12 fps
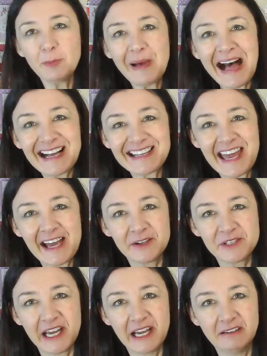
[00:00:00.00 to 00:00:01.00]
bar
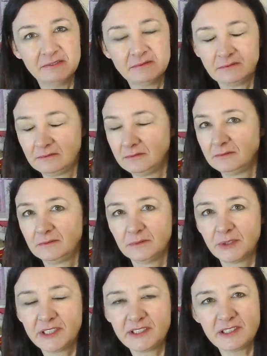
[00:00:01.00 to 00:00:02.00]
counter.
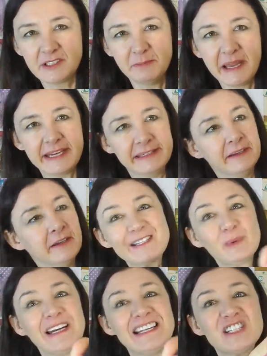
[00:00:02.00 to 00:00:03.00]
What does this mean? This
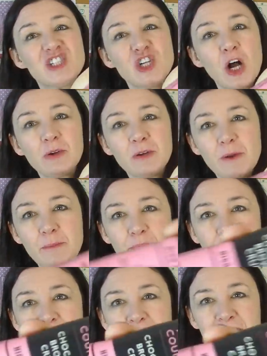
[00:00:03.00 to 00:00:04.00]
one is Chocolate
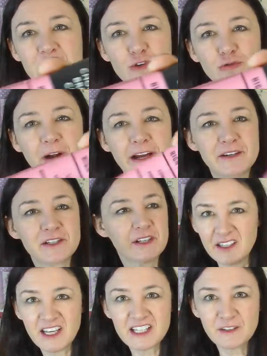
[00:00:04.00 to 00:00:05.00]
Brownie Crunch.
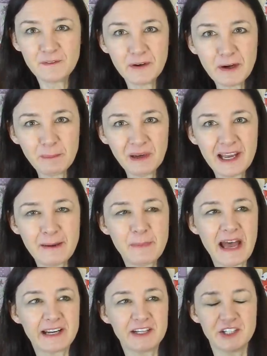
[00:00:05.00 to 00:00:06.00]
It's a very plain
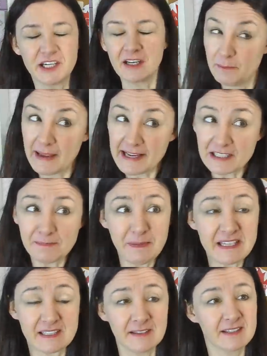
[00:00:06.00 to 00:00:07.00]
packaging, means
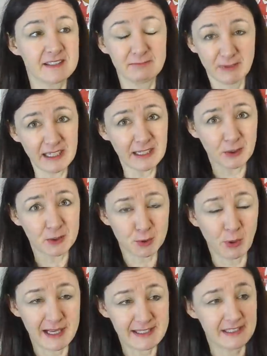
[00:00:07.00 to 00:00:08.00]
business, really looks
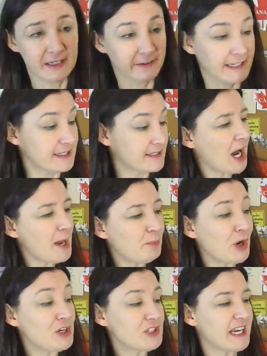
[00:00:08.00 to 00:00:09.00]
quite serious. High
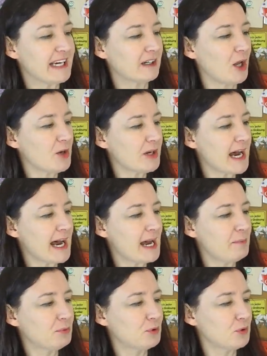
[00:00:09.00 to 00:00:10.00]
protein, low
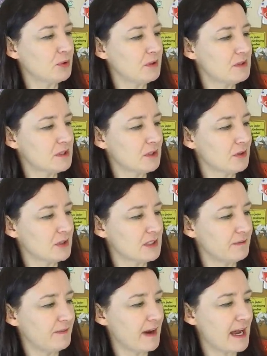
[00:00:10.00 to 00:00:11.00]
carb, good source
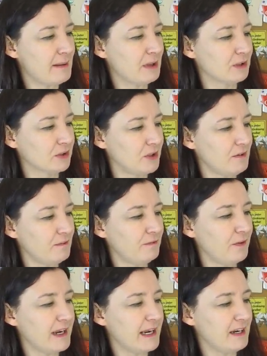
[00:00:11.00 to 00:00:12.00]
of fiber, gluten
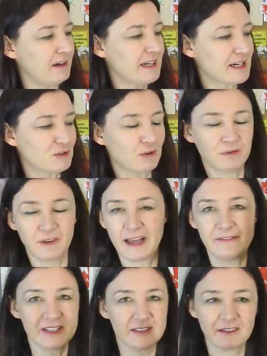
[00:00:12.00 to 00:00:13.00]
free, natural
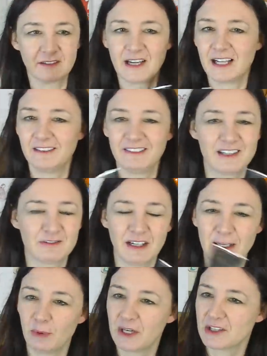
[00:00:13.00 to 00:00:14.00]
flavours and colouring,
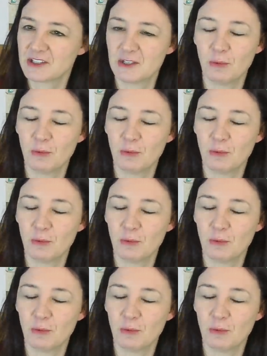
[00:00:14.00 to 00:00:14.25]
really what else do you